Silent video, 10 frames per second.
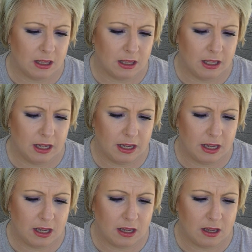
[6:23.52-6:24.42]

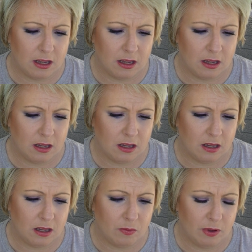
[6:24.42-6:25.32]
they,
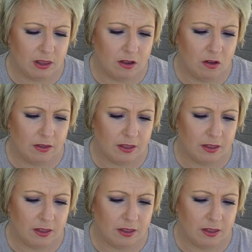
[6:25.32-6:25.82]
you either got